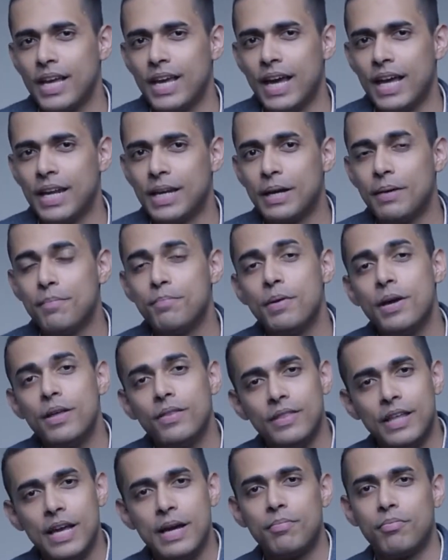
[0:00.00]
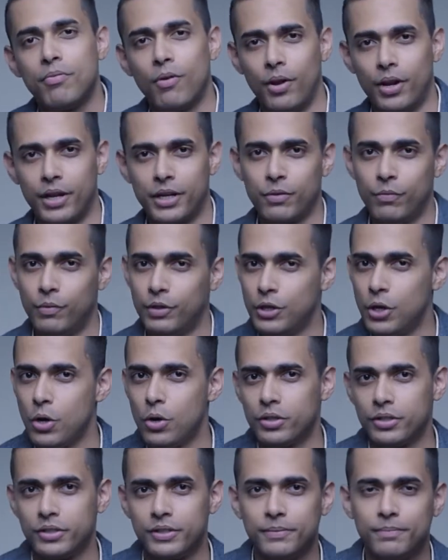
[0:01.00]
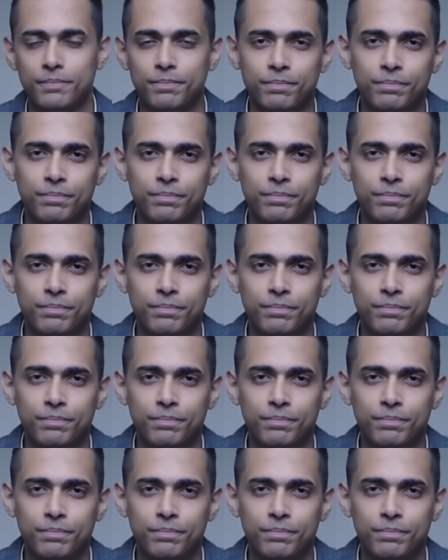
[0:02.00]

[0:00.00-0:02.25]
and compare their product with yours.